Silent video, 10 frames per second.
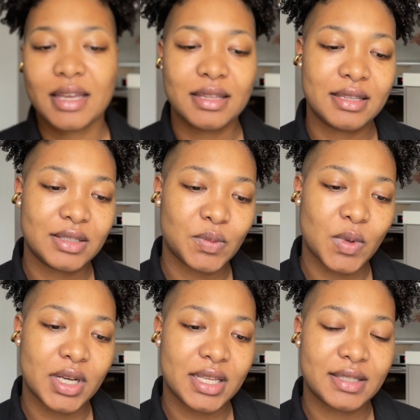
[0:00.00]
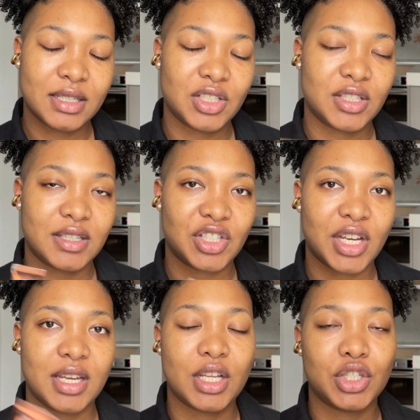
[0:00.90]
This one is in the
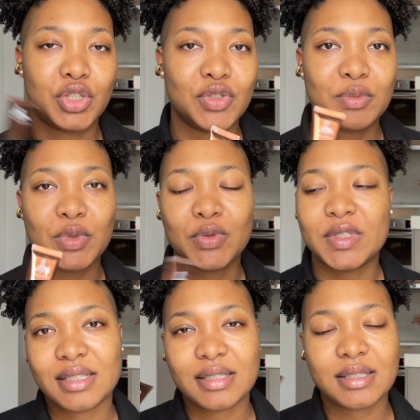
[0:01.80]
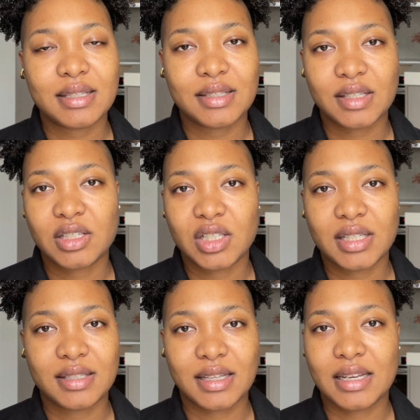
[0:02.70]
shade Juice Boost. This is essentially
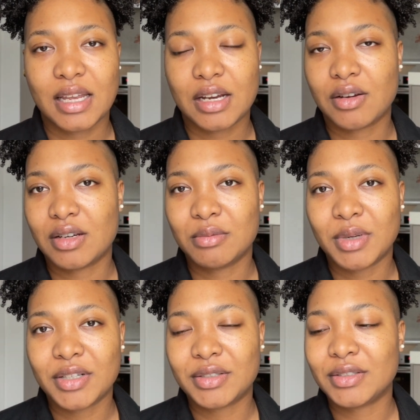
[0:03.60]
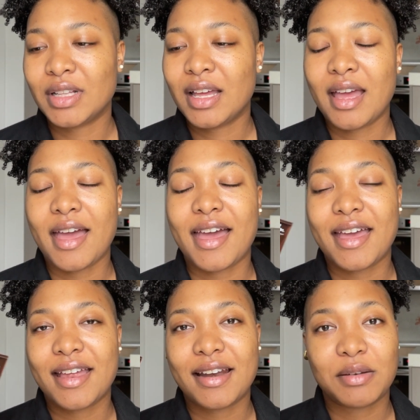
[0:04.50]
skincare in a bottle,
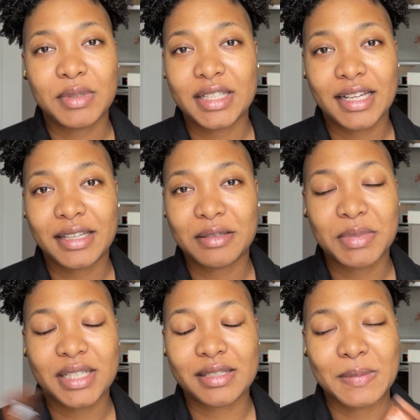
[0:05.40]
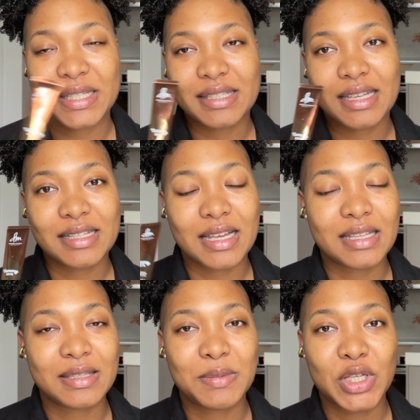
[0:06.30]
and I really like it because my skin
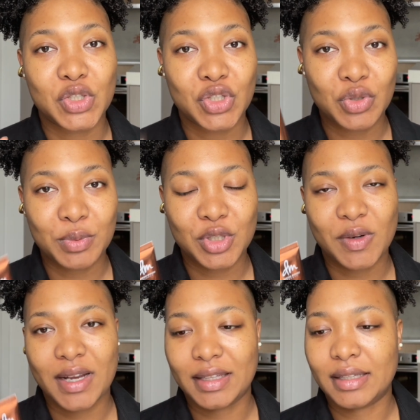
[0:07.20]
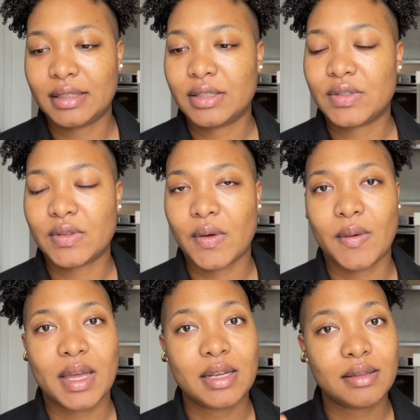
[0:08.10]
has been super dry lately, so
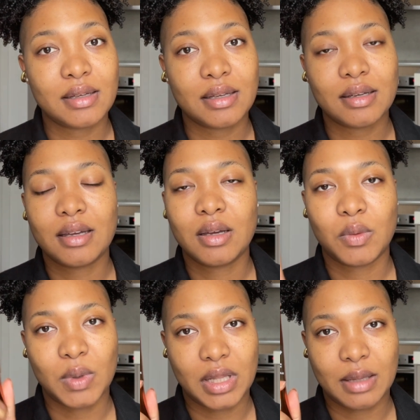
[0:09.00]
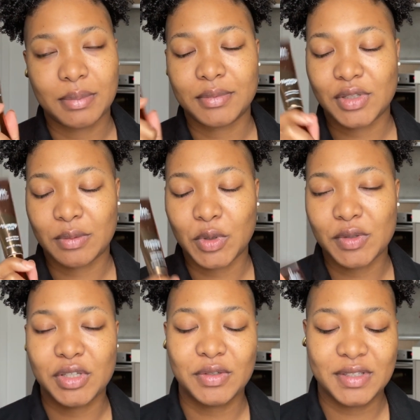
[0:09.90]
anything will help. So I'm going
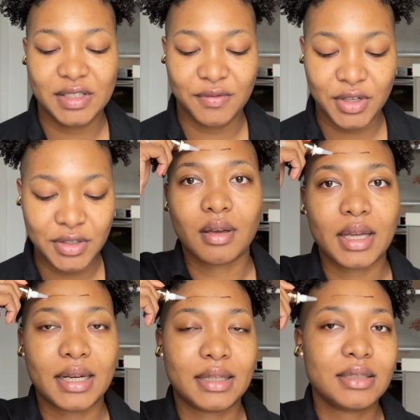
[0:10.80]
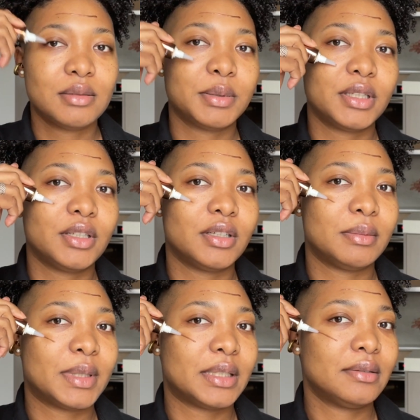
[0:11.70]
to use this first, and I like to put a good
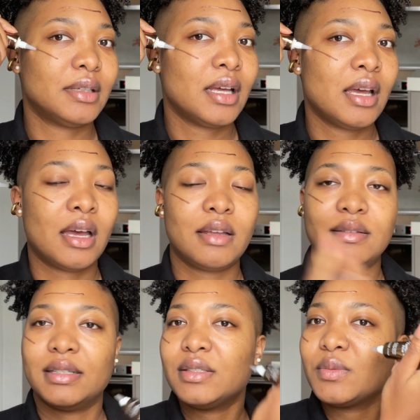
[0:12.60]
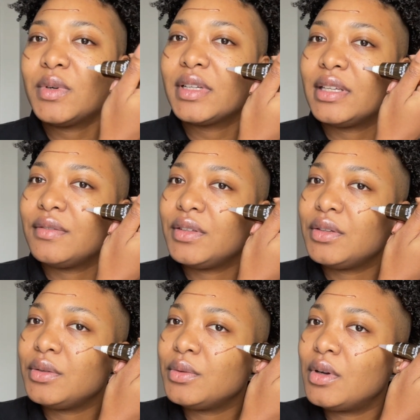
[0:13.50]
amount. This will give
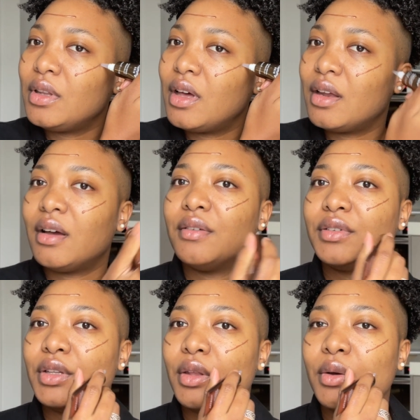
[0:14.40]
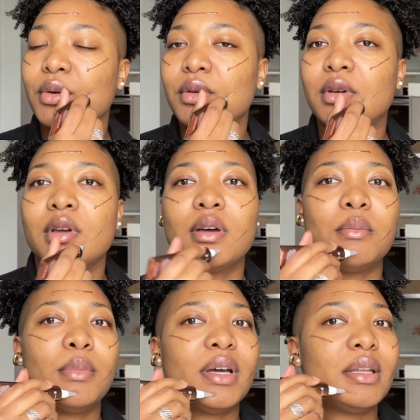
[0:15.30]
you a lot of glow,
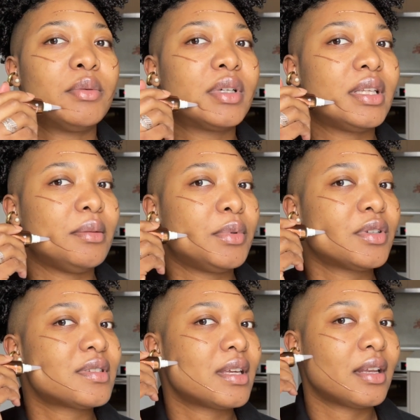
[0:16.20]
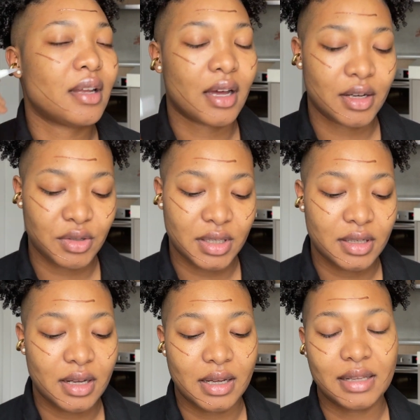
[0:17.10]
but it will keep your skin
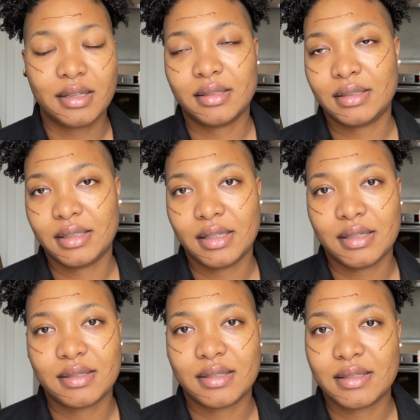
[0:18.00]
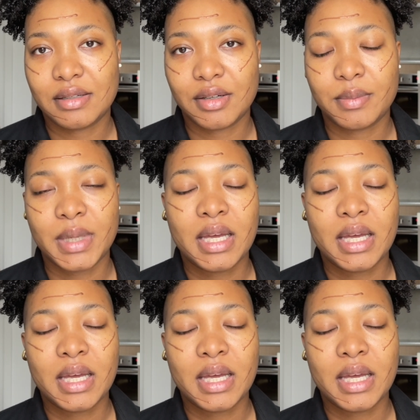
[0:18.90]
hydrated. At the end of the day, it's a serum.